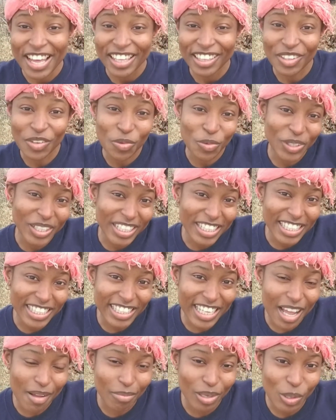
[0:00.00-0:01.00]
The wind is
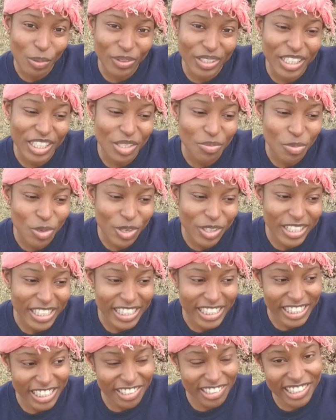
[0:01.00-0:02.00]
not blowing anymore.
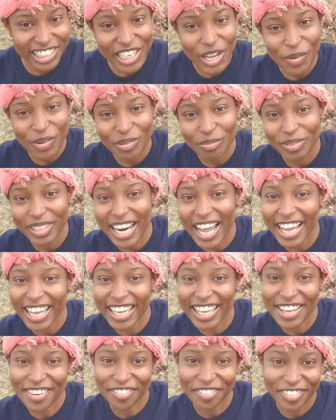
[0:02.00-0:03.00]
It's still snowing, but I
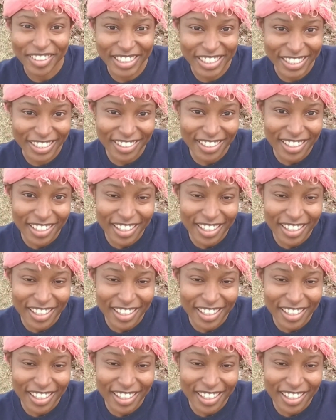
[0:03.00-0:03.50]
can't feel it,